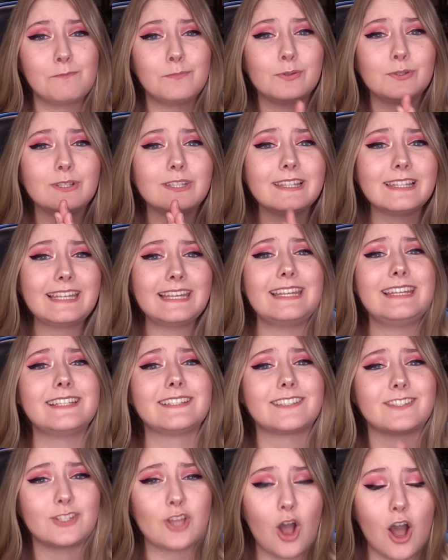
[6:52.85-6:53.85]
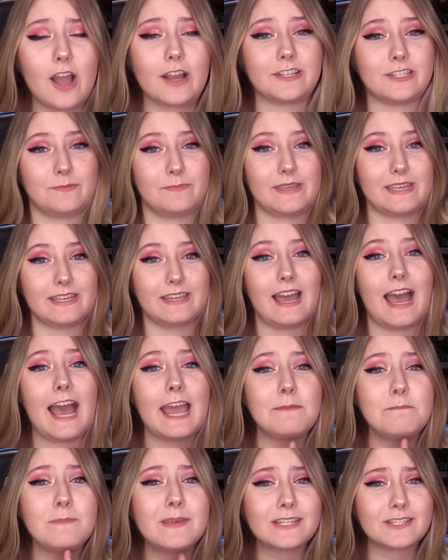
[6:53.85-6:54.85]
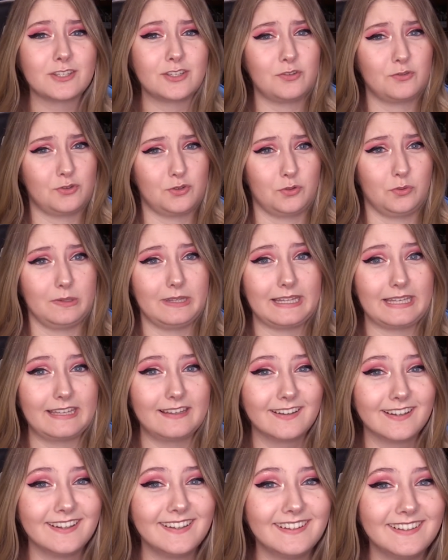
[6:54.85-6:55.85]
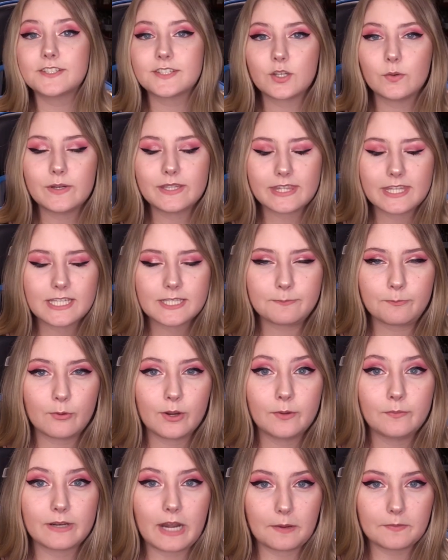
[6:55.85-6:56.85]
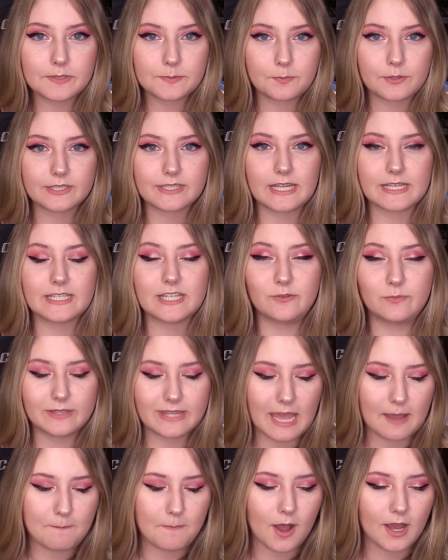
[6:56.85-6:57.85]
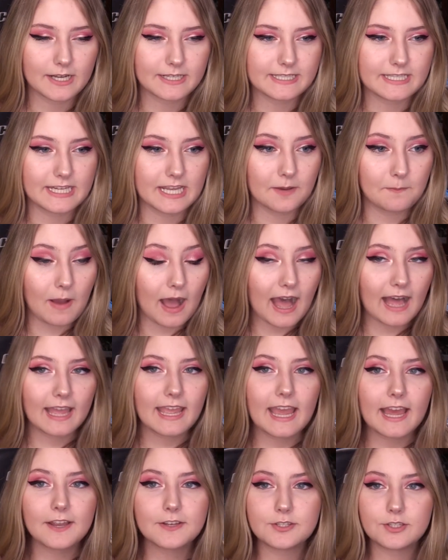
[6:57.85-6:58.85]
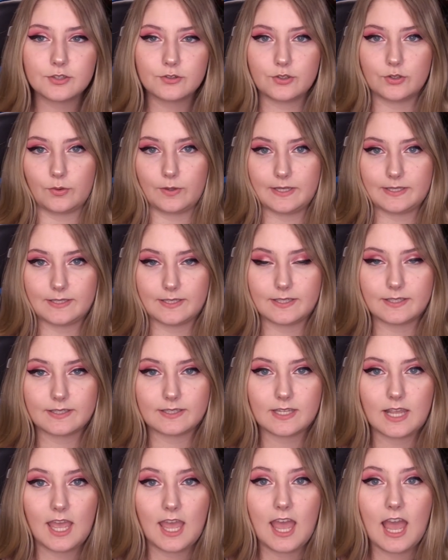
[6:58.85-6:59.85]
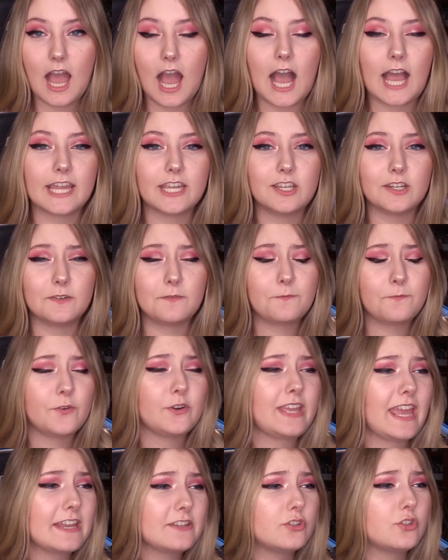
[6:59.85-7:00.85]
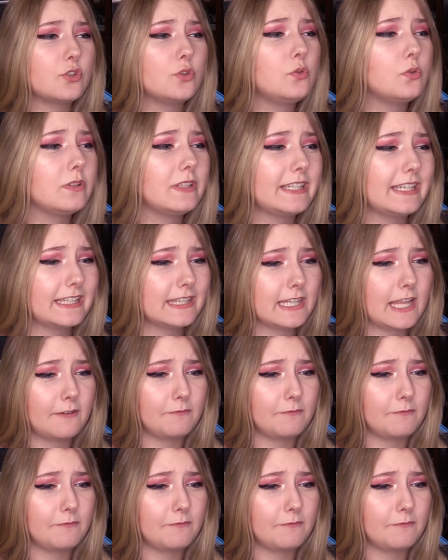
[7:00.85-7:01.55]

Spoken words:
Please talk to me. I miss you, Julie. So at this point, when I was presented with that bot DM, I had two choices. I could forget Julie and